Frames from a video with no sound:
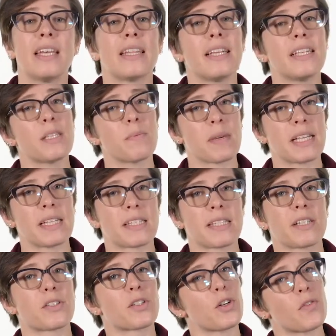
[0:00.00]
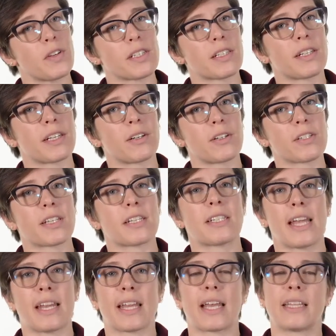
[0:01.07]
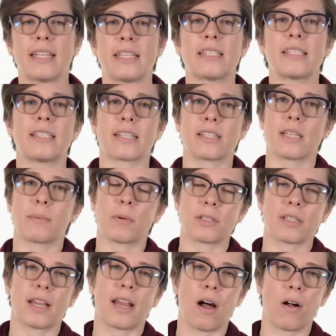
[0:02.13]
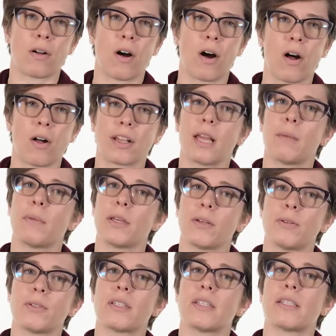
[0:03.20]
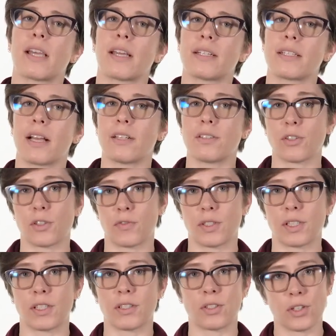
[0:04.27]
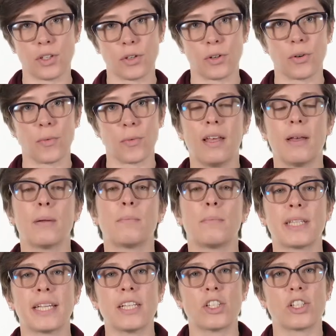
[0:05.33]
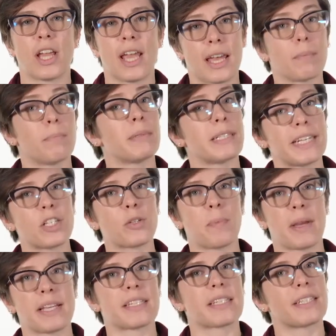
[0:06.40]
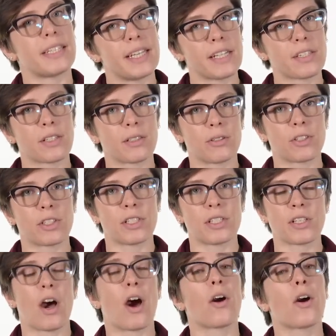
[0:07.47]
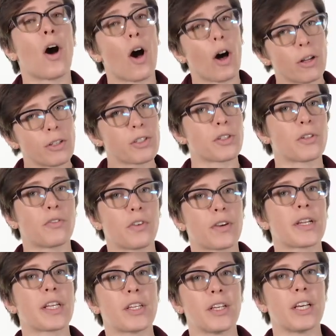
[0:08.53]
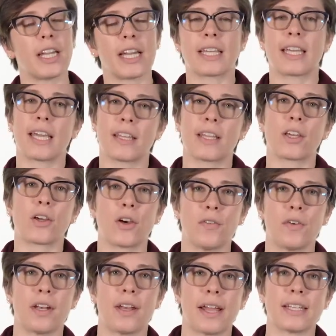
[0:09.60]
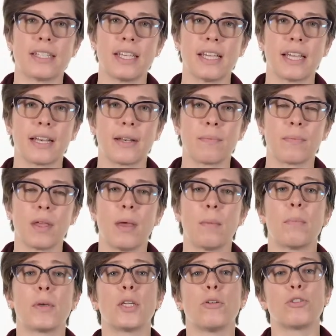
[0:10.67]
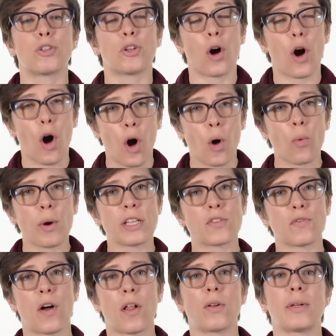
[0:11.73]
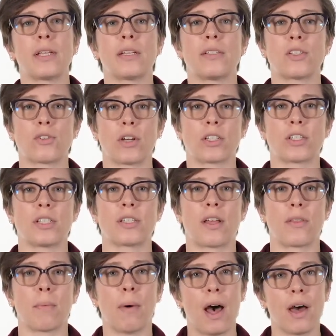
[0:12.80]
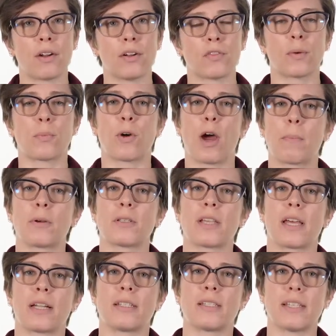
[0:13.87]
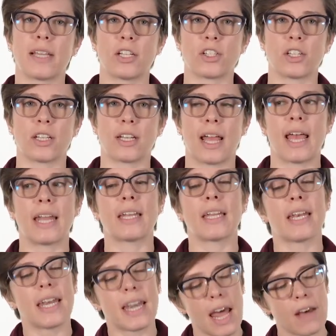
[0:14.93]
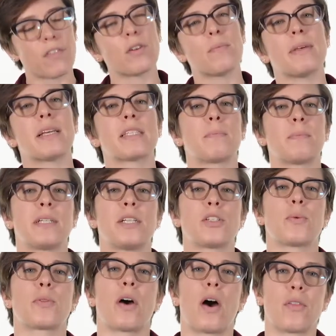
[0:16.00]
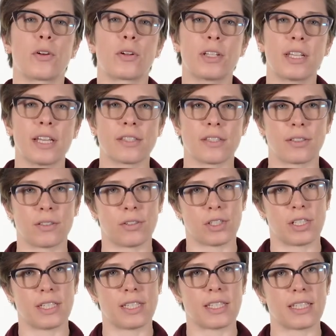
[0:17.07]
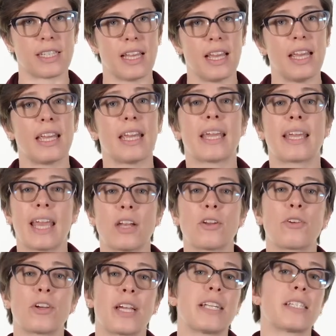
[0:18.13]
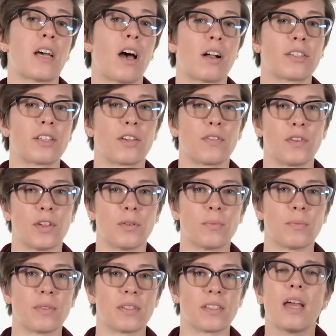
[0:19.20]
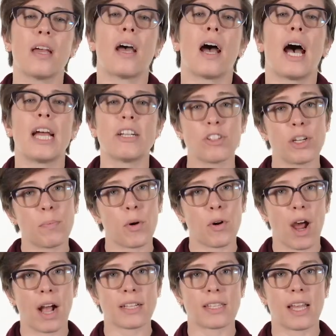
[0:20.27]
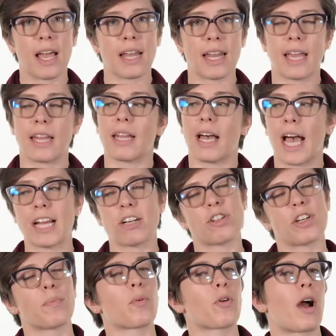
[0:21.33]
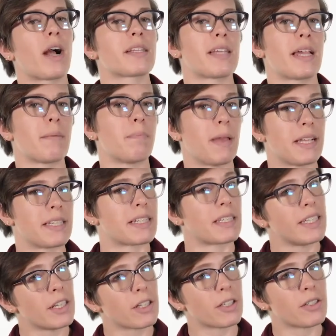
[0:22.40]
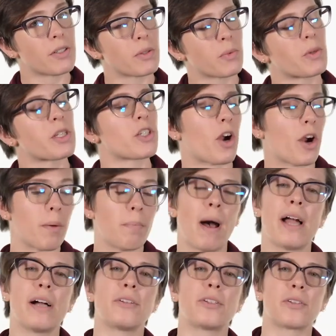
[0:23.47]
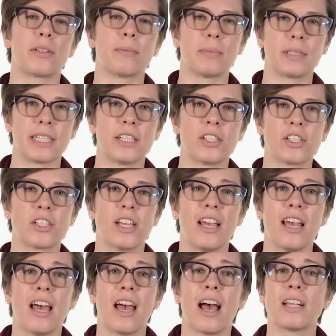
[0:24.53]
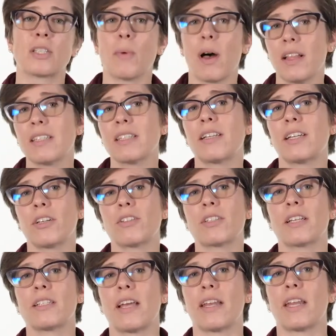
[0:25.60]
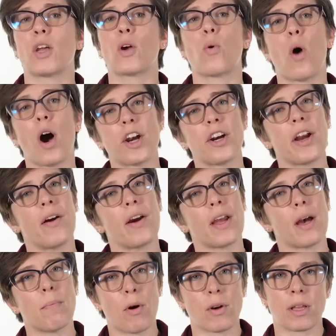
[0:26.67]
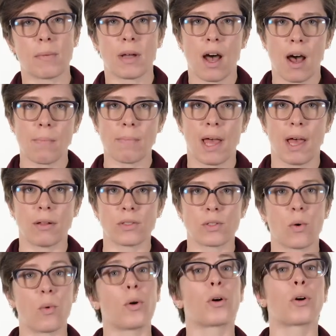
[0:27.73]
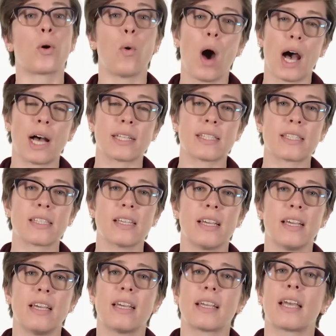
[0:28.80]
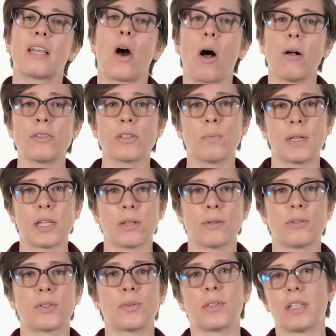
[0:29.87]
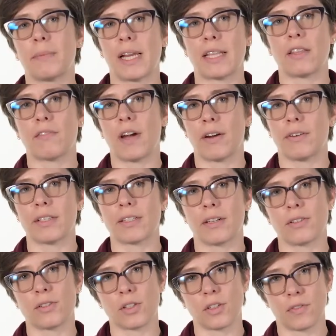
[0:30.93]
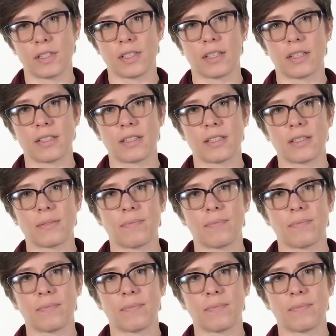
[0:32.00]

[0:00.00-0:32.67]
This means that surface cleaners containing at least 60% alcohol can be used to sanitize surfaces too. Bleach and bleach-based cleaning solutions are also very good at killing COVID-19, but you should always follow the instructions on the bottle for proper sanitization and never mix bleach with other cleaning solutions. It can create toxic fumes. Hydrogen peroxide and hydrogen peroxide-based cleaners, which are milder than bleach, as well as cleaners containing quaternary ammonium compounds, or quats, can also be used to eliminate the virus on surfaces.